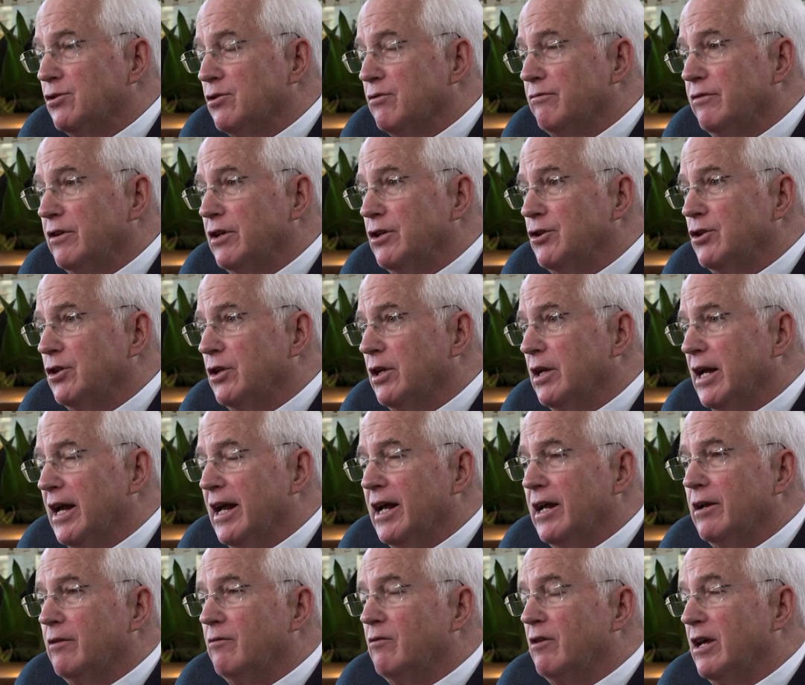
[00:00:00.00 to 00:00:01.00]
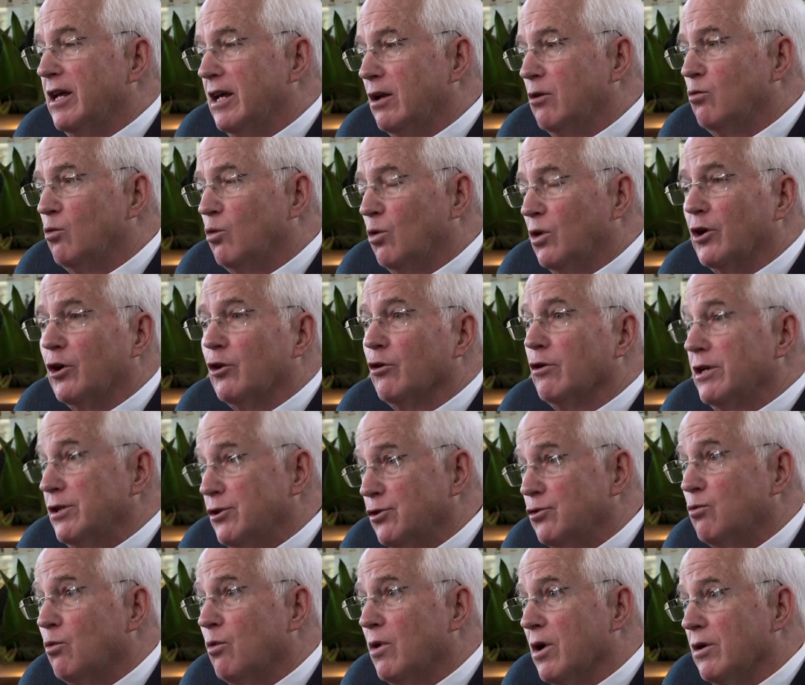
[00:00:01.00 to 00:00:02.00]
efficient, and it will increase
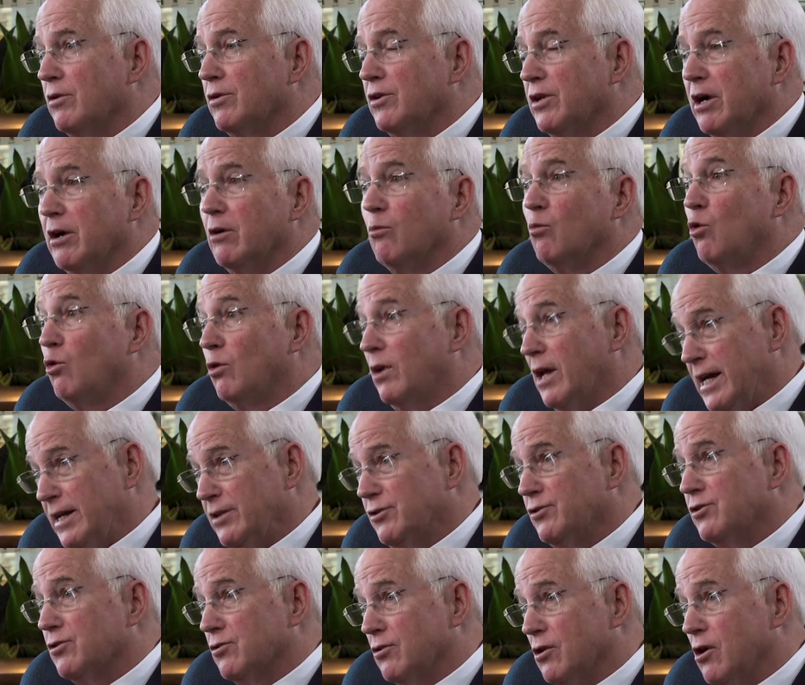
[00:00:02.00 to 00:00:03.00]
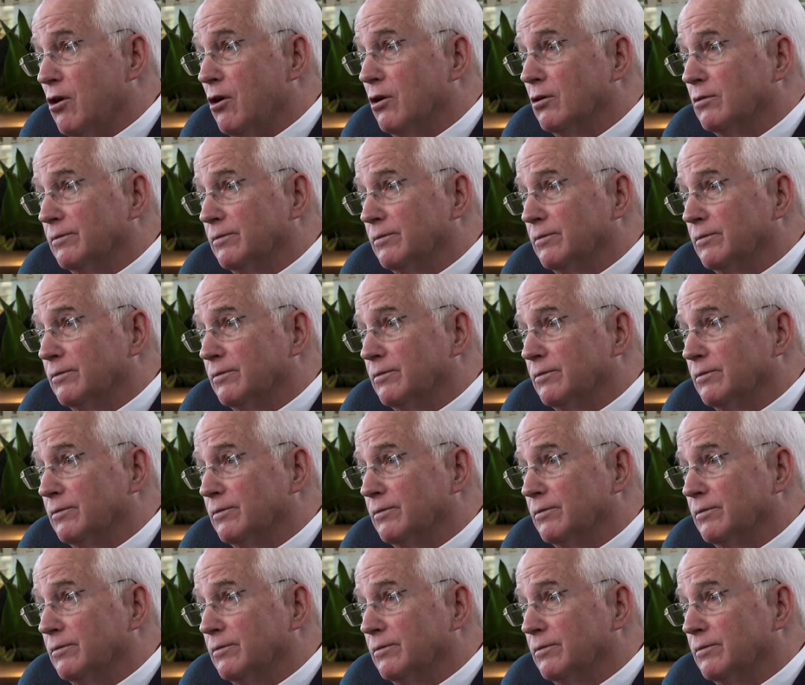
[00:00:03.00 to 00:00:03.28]
the wear and tear and won't last as long.